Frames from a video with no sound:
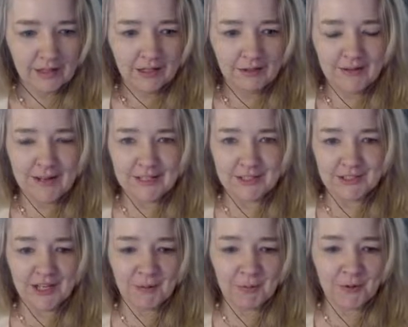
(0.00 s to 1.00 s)
Great,
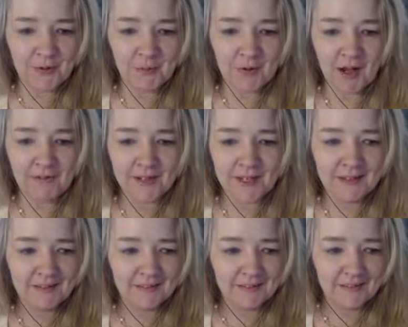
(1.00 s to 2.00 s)
should I pour some coffee?
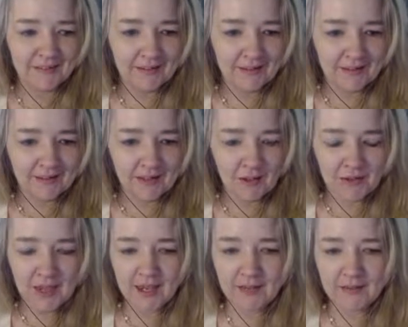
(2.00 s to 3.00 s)
No
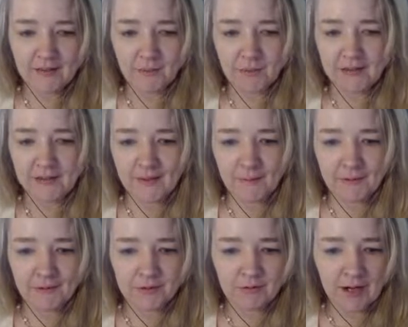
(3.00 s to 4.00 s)
thanks, what's this about
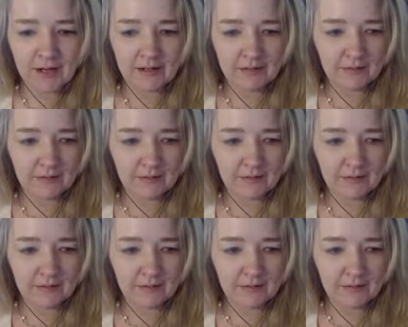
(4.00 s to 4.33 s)
a trade?